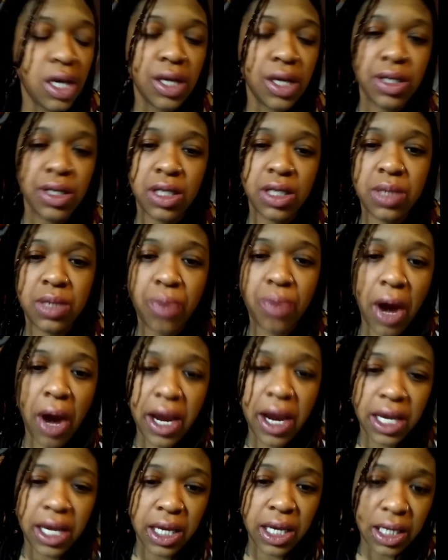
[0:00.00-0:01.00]

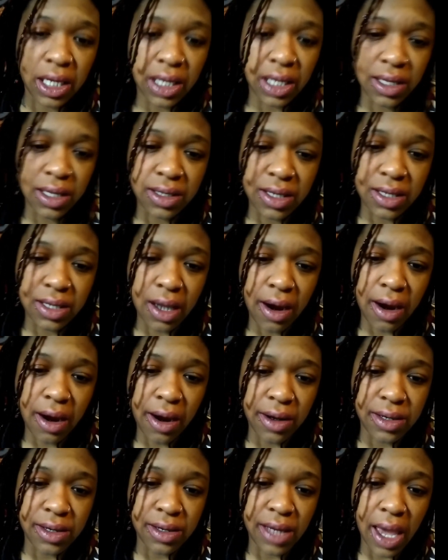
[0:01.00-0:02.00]
spray and cleanse
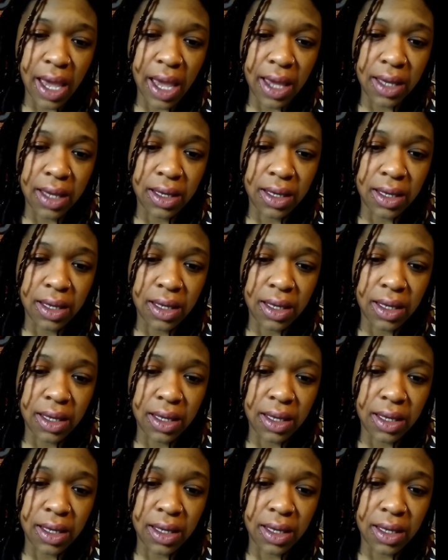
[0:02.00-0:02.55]
their deck